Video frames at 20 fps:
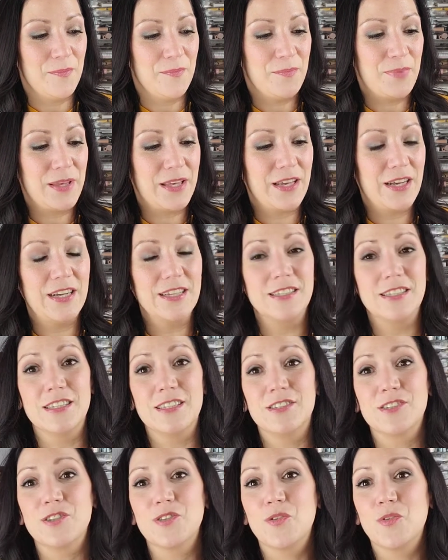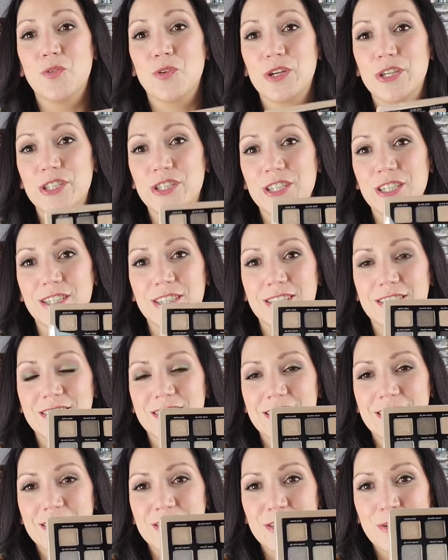because it's gorgeous.
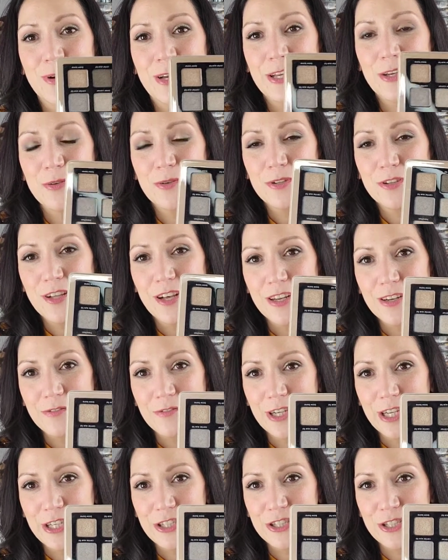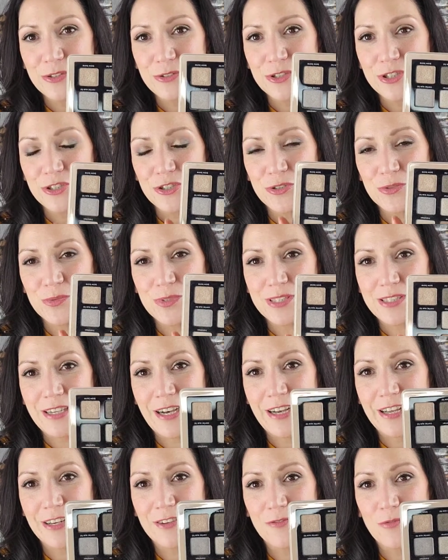So I know a lot of what I showed you was
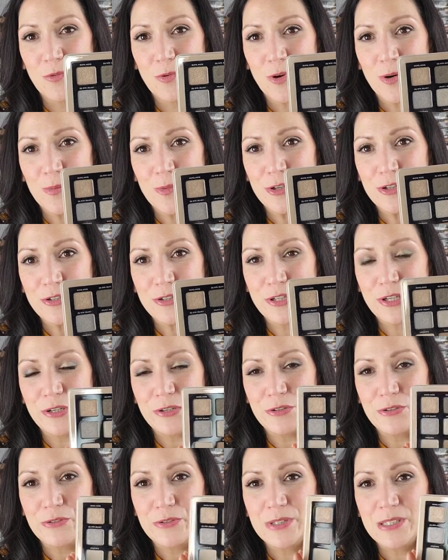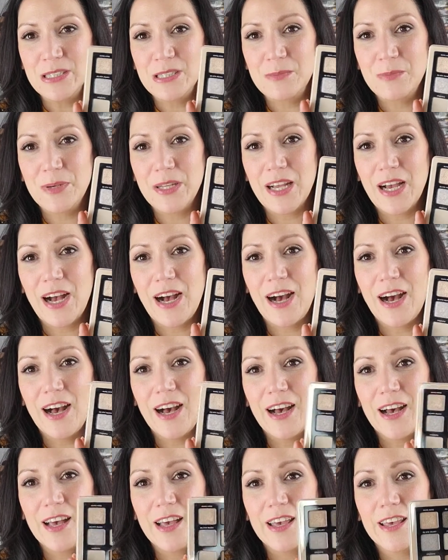kind of warmer tones, but
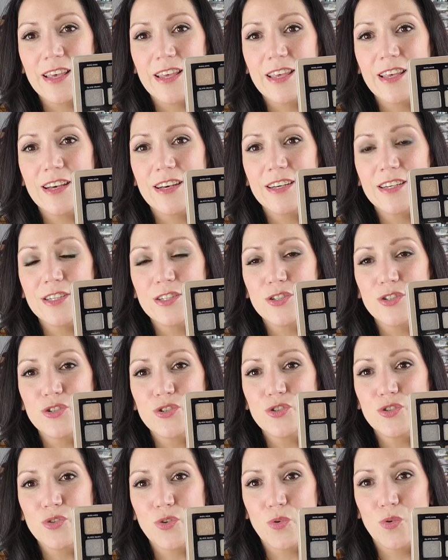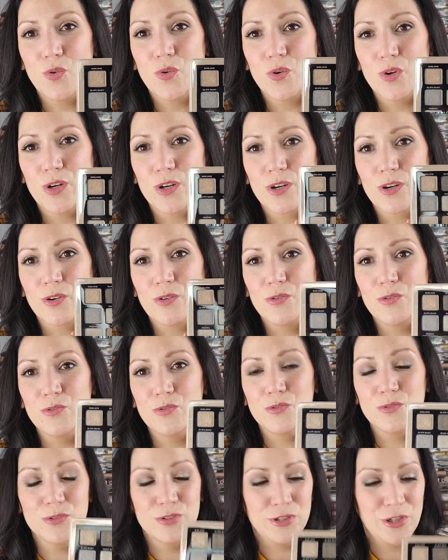I adore
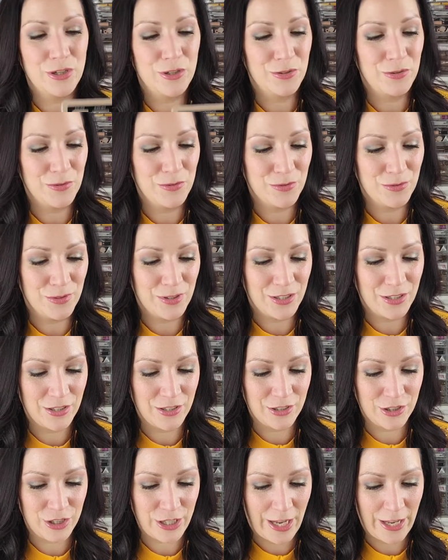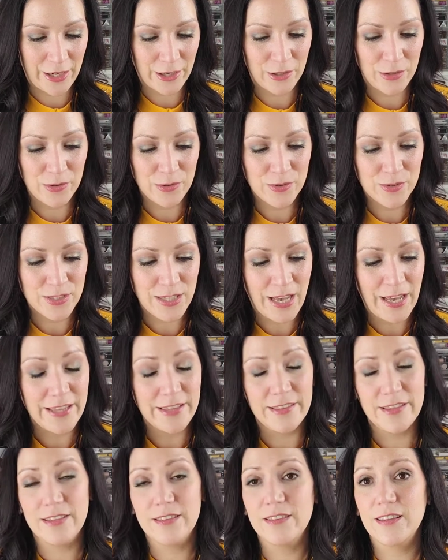cool tone shadows. I
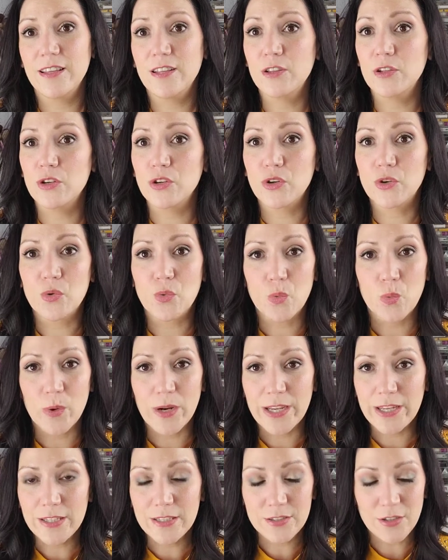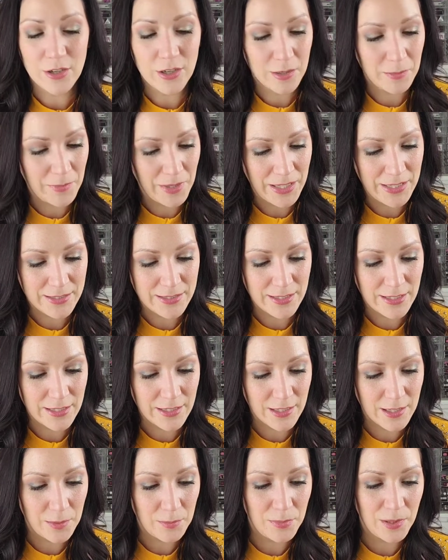think they look great on my skin
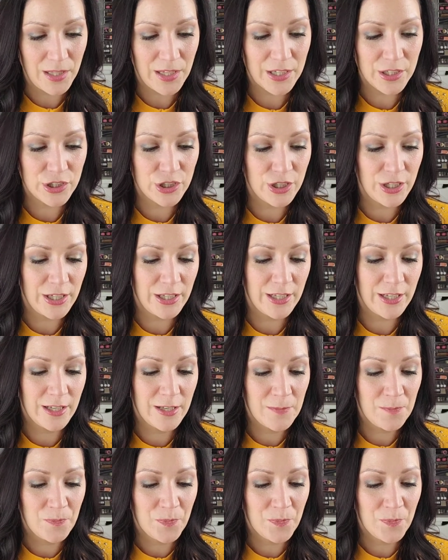complexion,